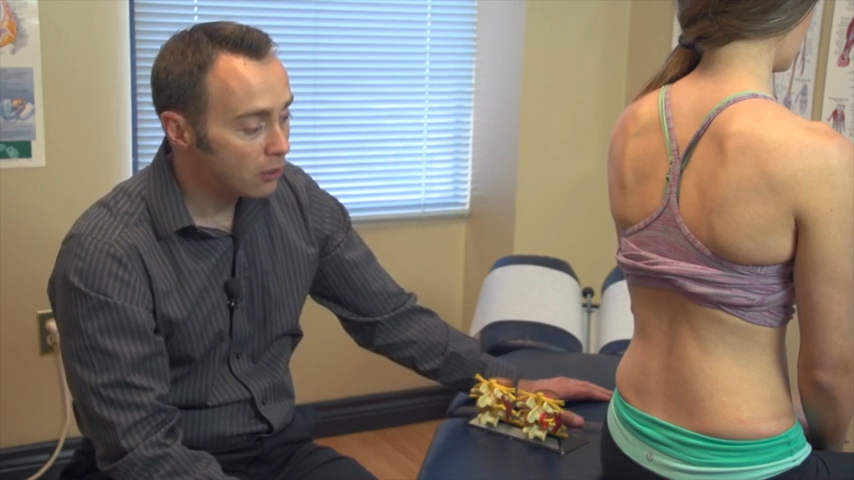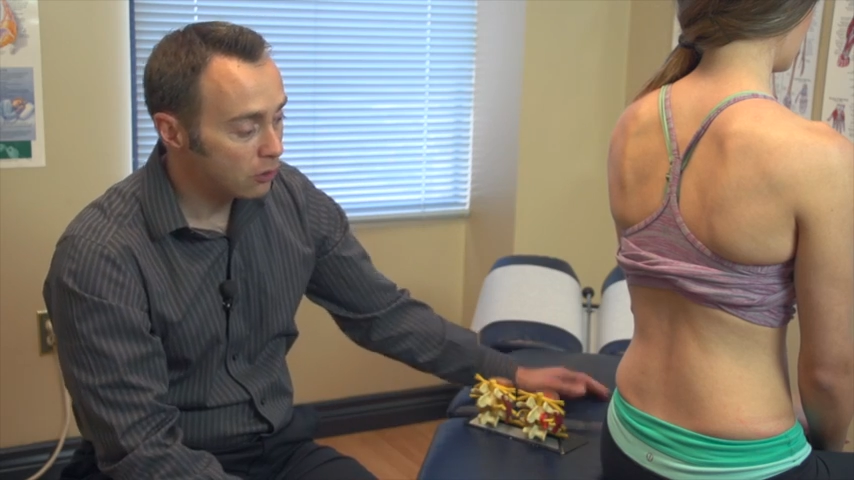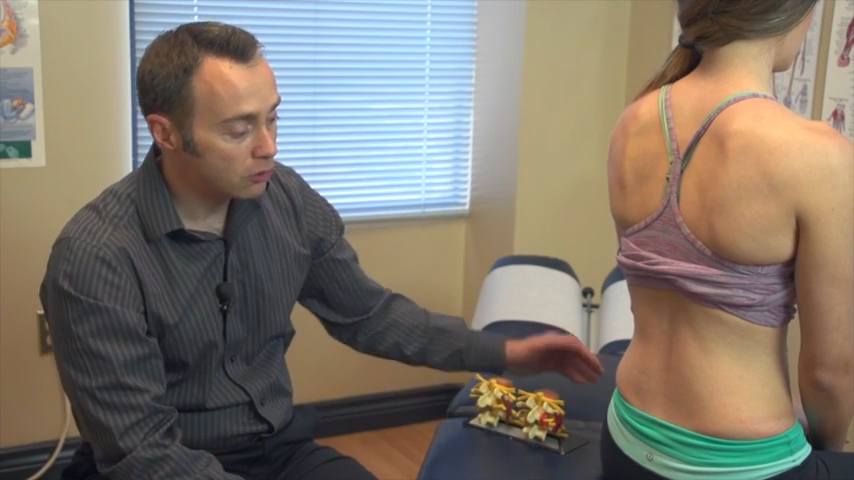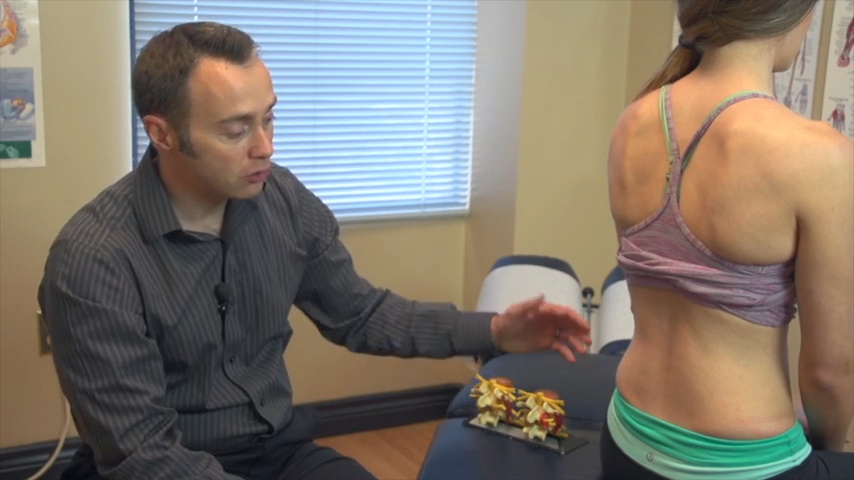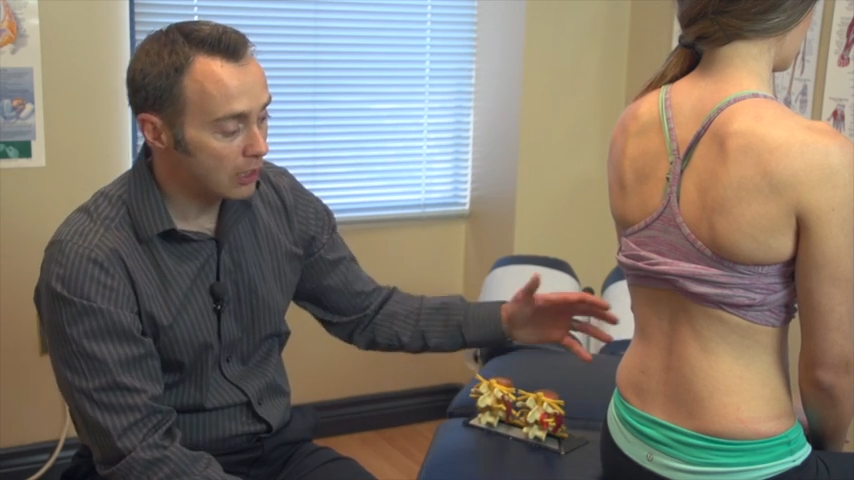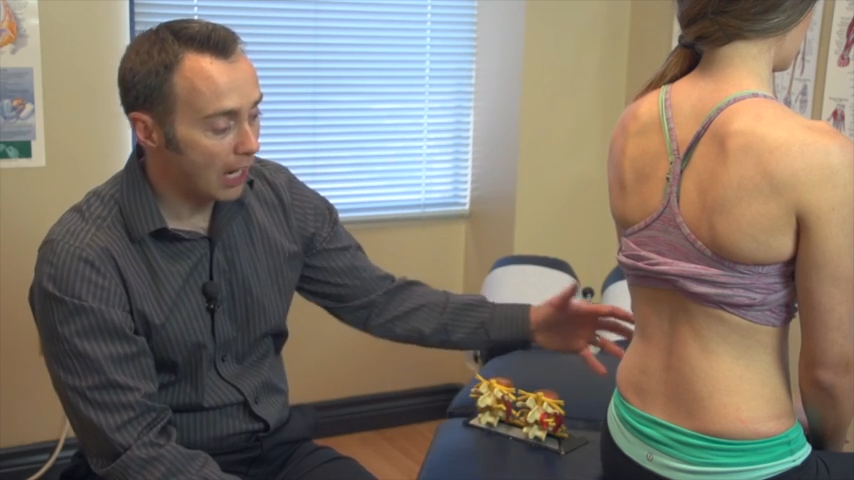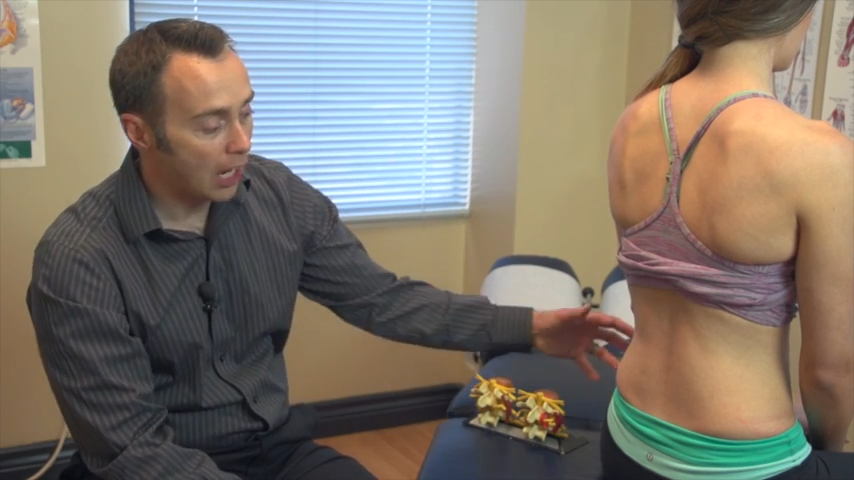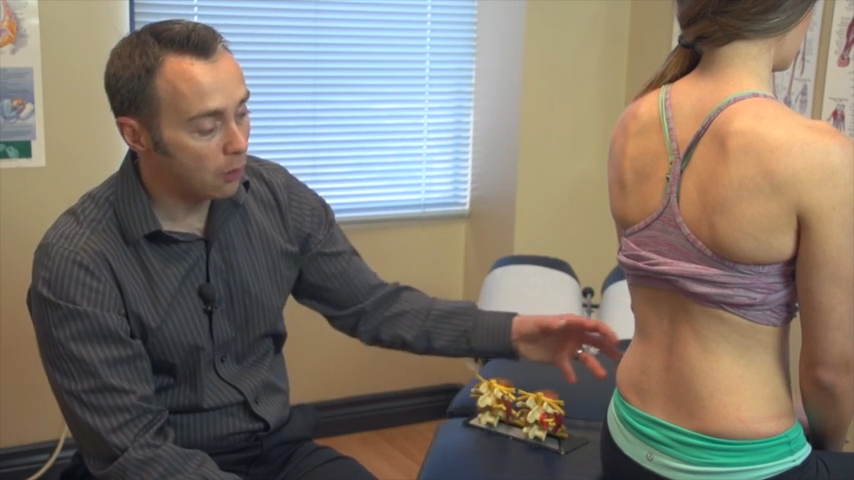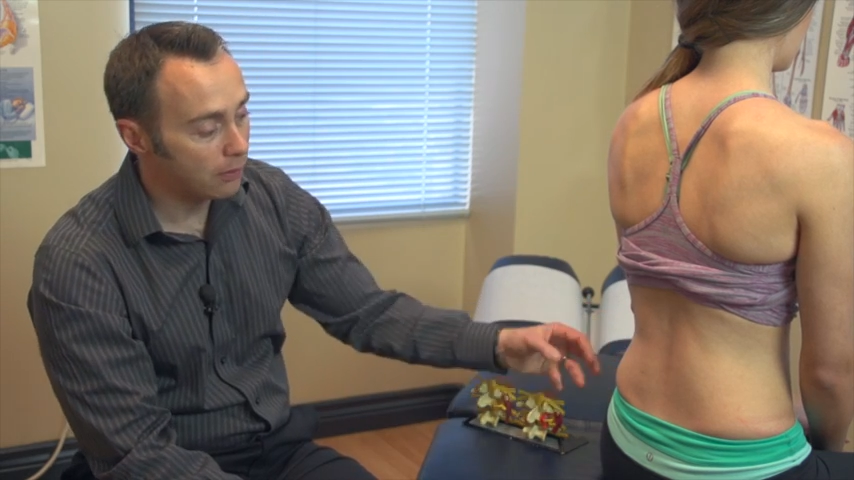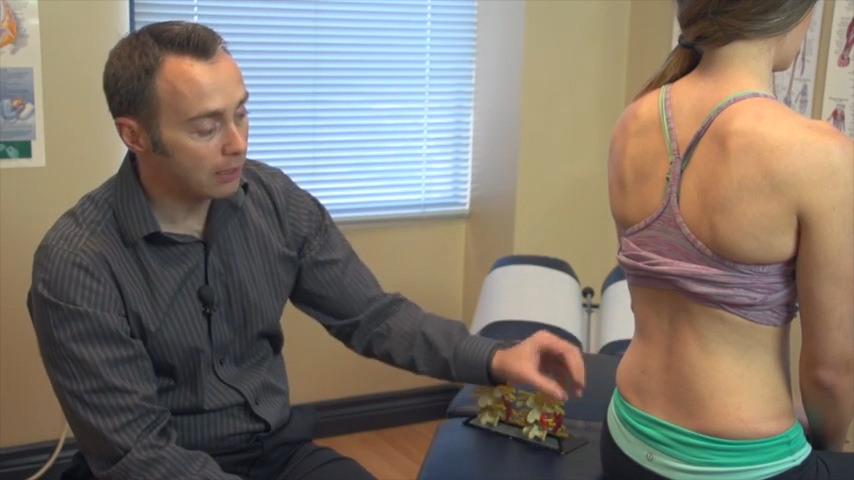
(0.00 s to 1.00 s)
to see
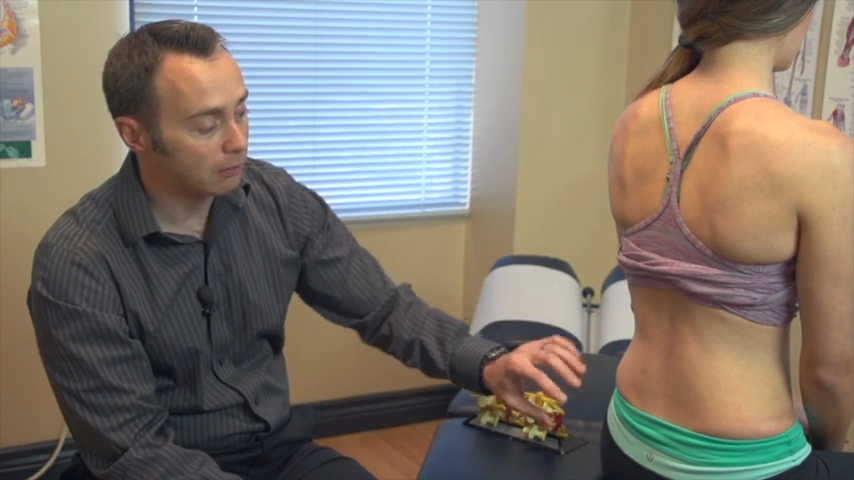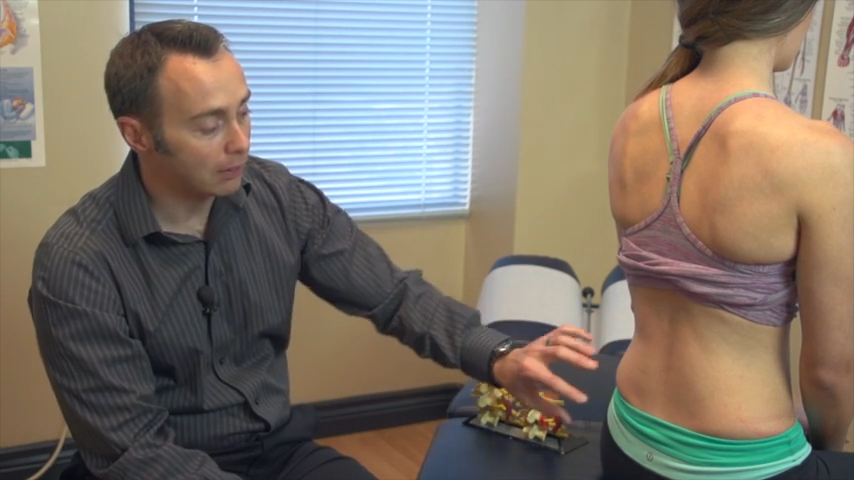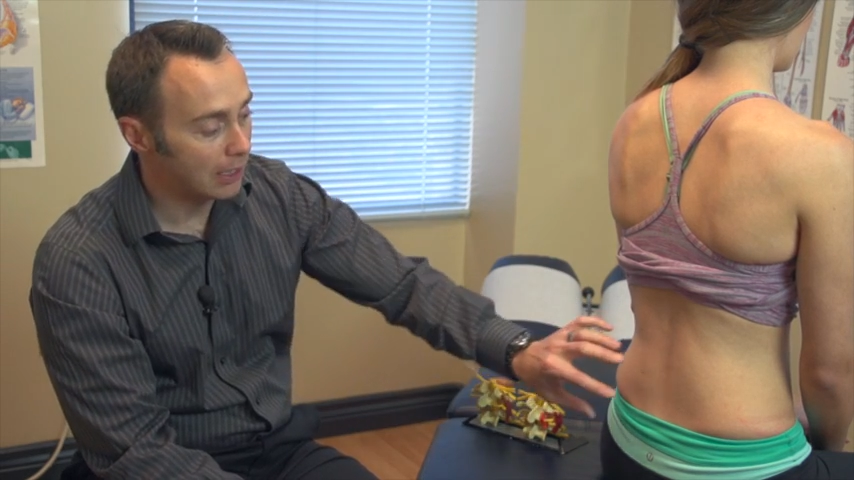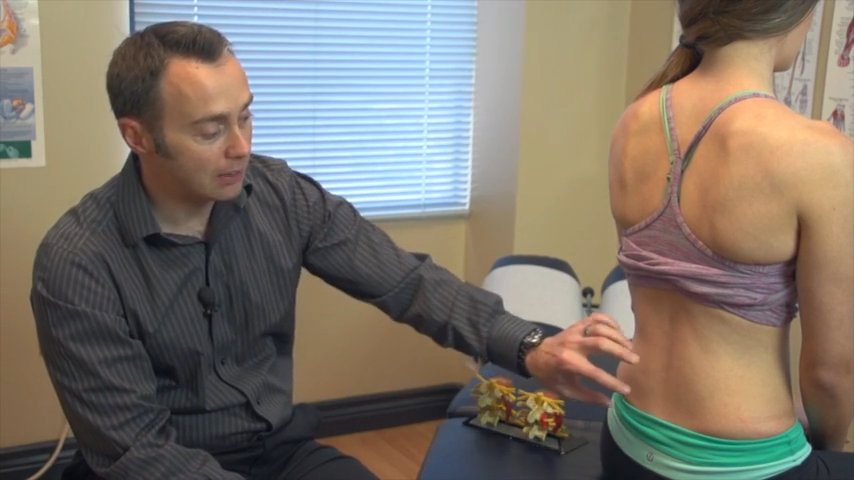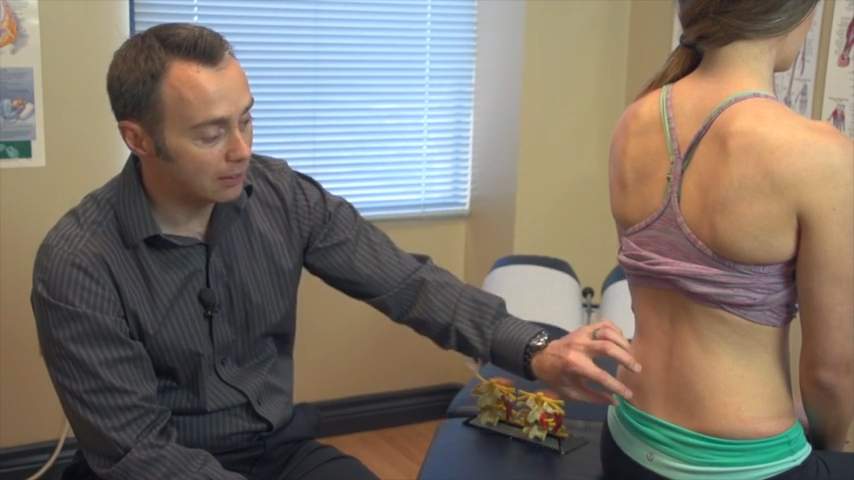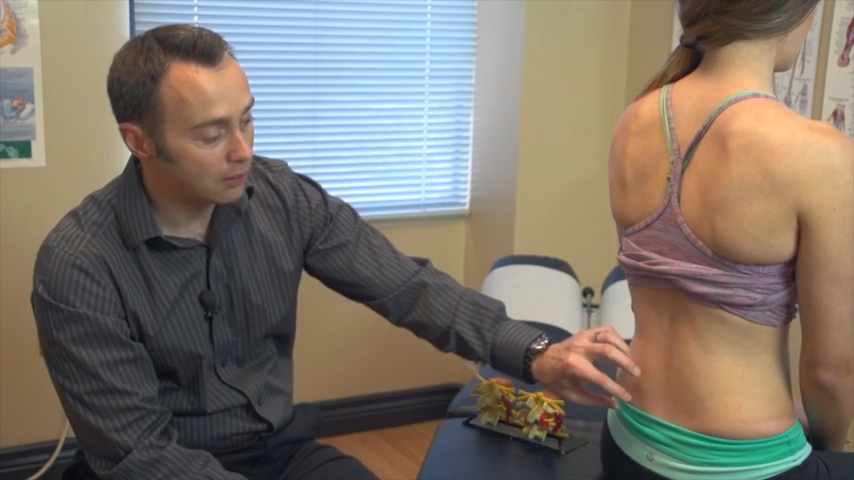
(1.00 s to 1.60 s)
how they relate